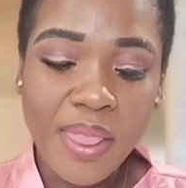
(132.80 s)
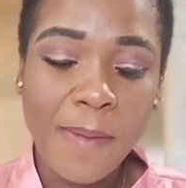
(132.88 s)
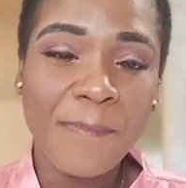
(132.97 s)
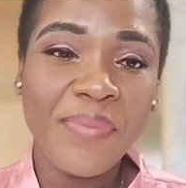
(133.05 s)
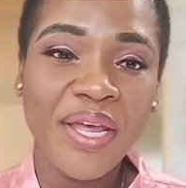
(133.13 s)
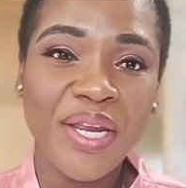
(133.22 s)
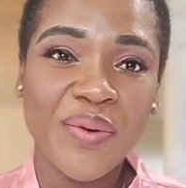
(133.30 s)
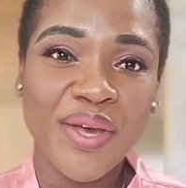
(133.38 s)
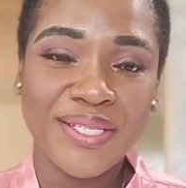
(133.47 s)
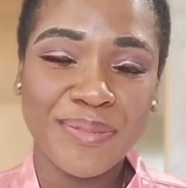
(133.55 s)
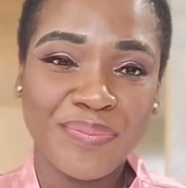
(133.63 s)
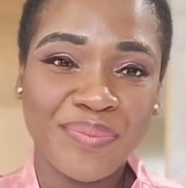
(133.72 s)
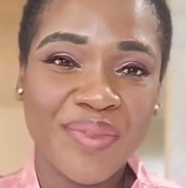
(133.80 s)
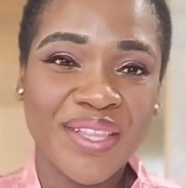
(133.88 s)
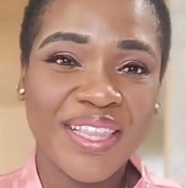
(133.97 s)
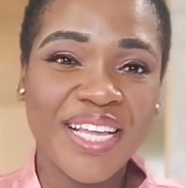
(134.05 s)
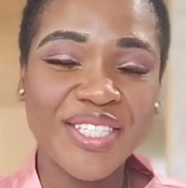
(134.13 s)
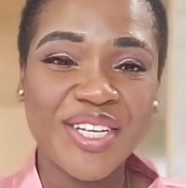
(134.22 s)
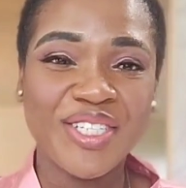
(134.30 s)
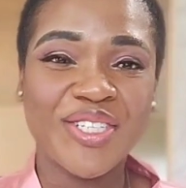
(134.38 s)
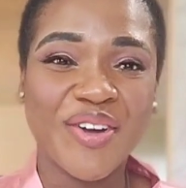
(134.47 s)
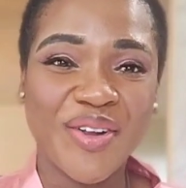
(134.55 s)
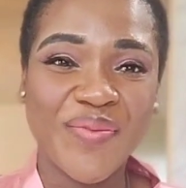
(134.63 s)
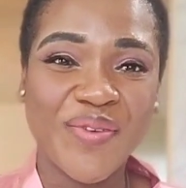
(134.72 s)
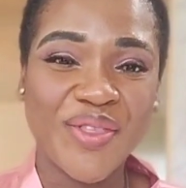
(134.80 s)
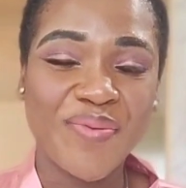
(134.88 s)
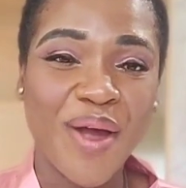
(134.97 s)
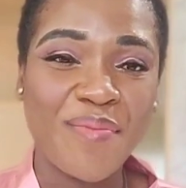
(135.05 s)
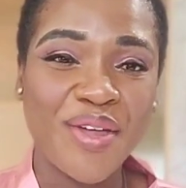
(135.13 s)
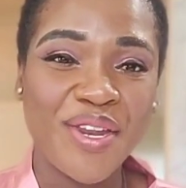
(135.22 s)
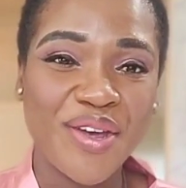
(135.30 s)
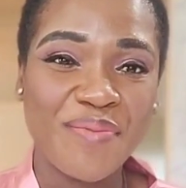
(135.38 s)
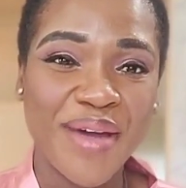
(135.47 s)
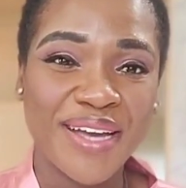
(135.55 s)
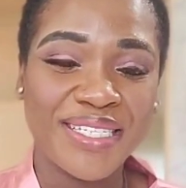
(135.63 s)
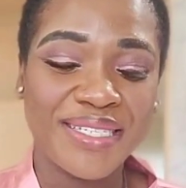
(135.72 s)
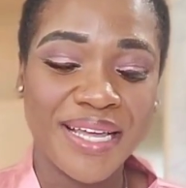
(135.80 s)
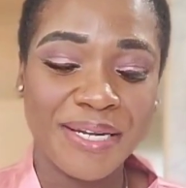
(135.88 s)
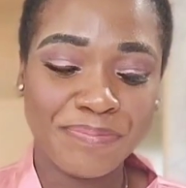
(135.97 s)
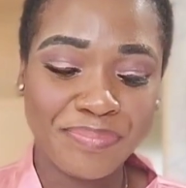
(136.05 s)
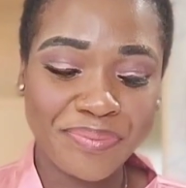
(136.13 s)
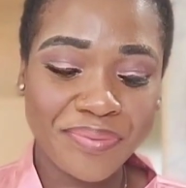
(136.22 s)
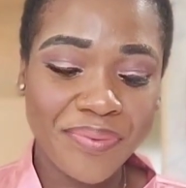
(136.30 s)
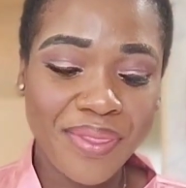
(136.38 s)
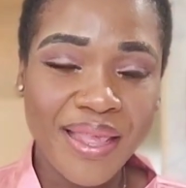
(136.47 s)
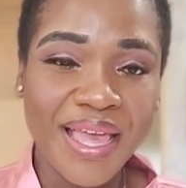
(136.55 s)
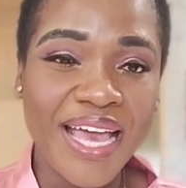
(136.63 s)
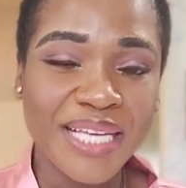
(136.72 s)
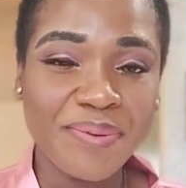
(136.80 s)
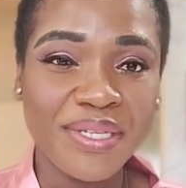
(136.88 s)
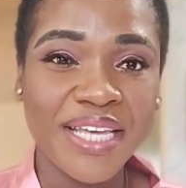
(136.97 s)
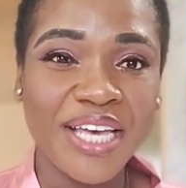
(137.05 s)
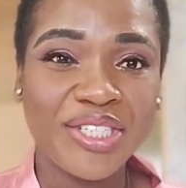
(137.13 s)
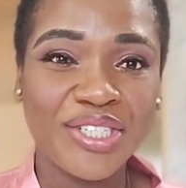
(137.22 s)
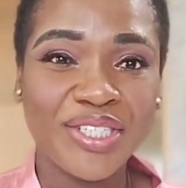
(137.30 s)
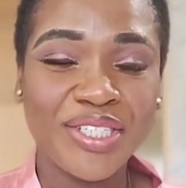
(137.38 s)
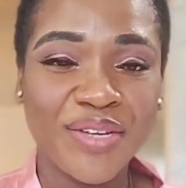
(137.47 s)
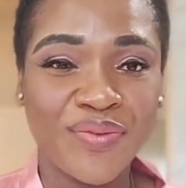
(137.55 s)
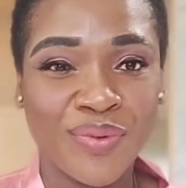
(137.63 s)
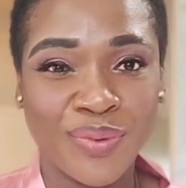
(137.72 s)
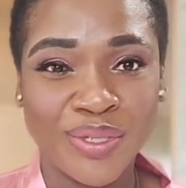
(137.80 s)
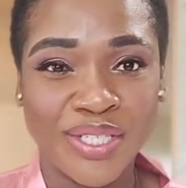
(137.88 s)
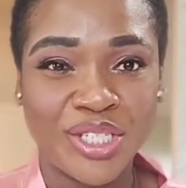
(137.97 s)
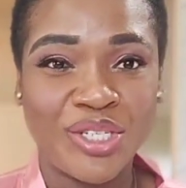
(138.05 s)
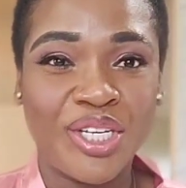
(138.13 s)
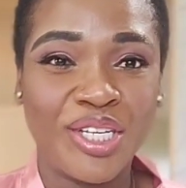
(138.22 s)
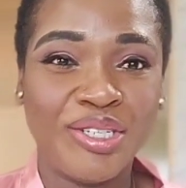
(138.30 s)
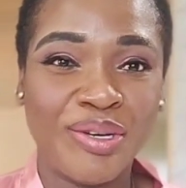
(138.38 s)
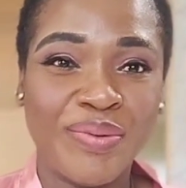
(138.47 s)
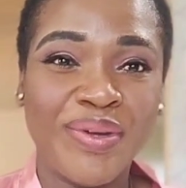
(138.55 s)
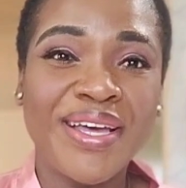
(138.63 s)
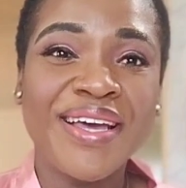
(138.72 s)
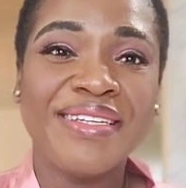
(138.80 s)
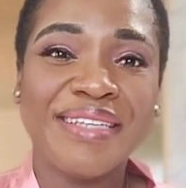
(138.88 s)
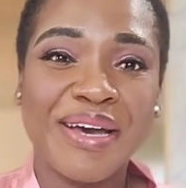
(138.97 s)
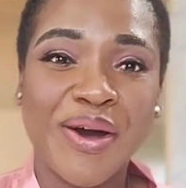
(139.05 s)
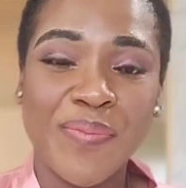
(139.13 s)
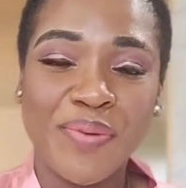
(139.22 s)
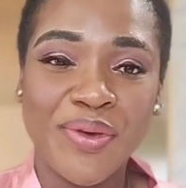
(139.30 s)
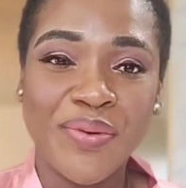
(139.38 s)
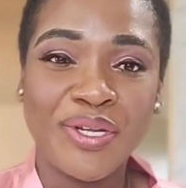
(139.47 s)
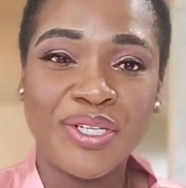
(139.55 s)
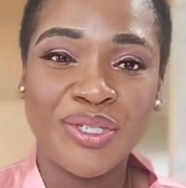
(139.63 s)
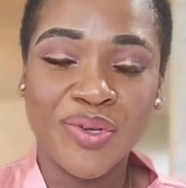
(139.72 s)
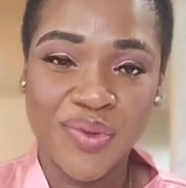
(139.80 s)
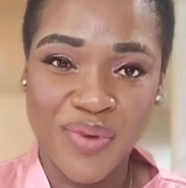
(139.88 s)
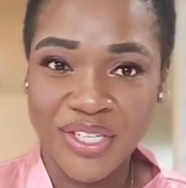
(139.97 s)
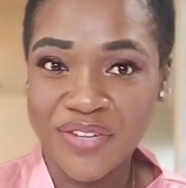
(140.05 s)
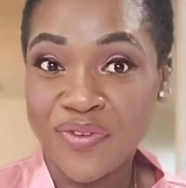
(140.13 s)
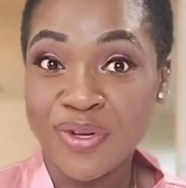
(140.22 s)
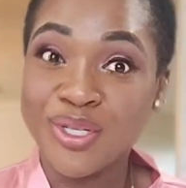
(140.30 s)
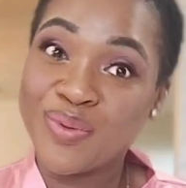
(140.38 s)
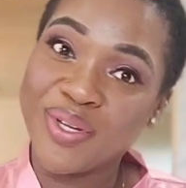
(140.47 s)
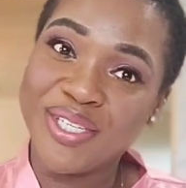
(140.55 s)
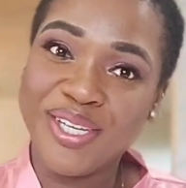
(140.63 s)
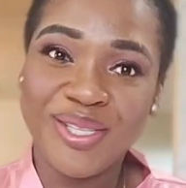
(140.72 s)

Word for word: But anyways, let's get started with our mid-year mindset expectations rules that you can do to help you enjoy the rest of your twenty